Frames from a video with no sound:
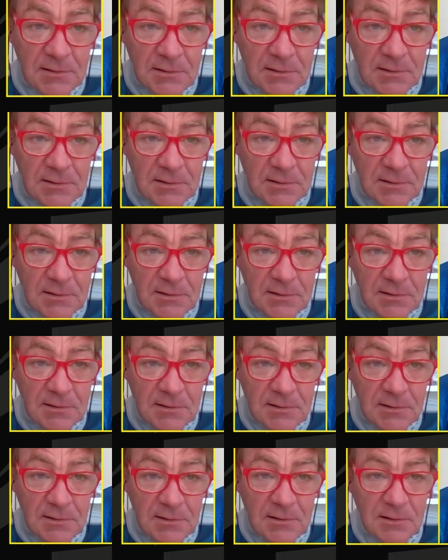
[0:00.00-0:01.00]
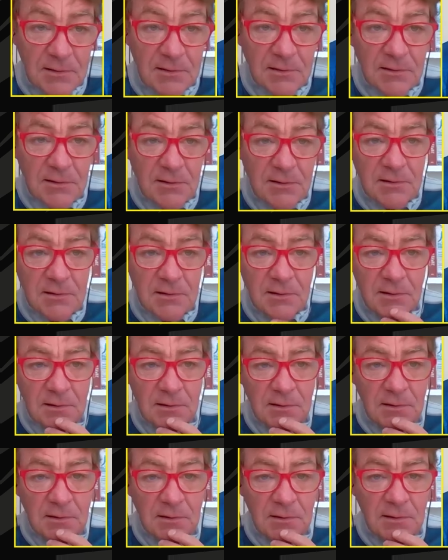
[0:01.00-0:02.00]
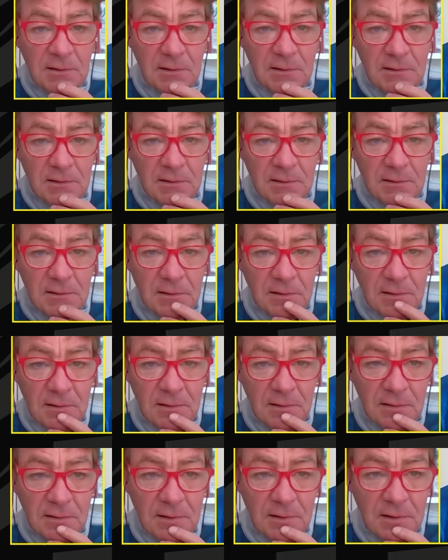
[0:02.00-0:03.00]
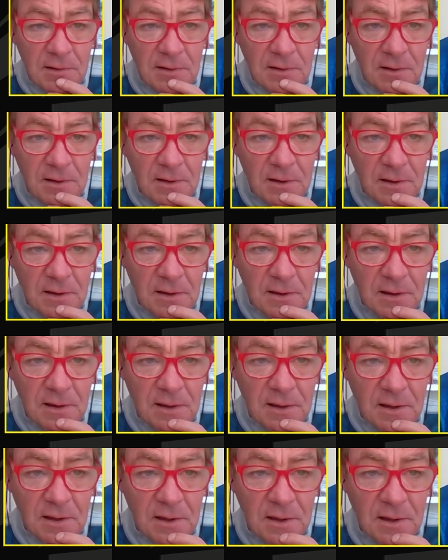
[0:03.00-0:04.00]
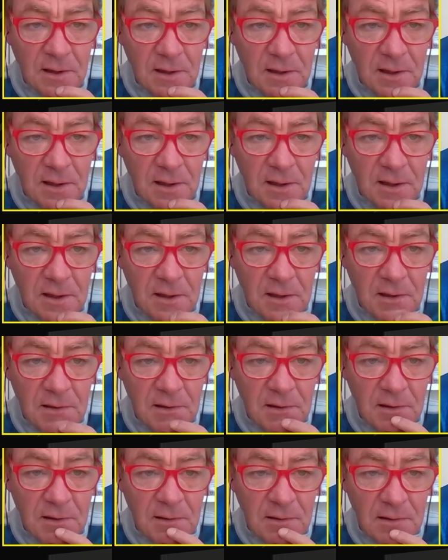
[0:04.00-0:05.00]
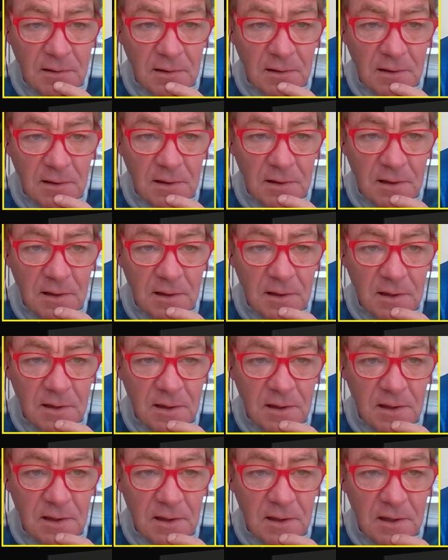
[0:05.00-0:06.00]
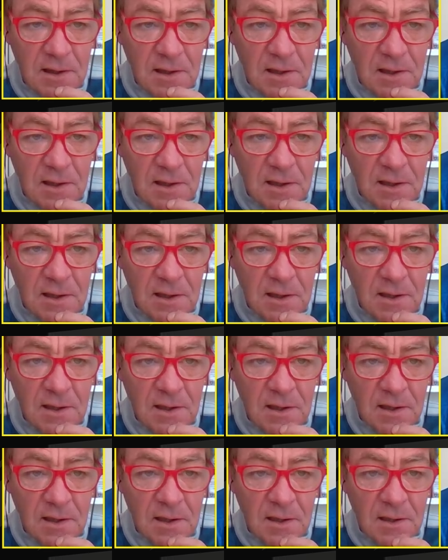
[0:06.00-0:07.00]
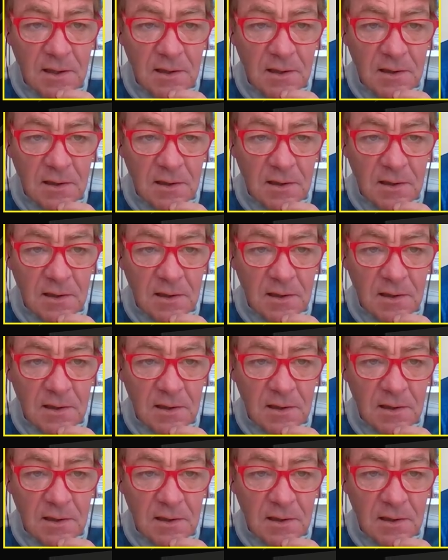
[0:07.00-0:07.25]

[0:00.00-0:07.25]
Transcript: (silent)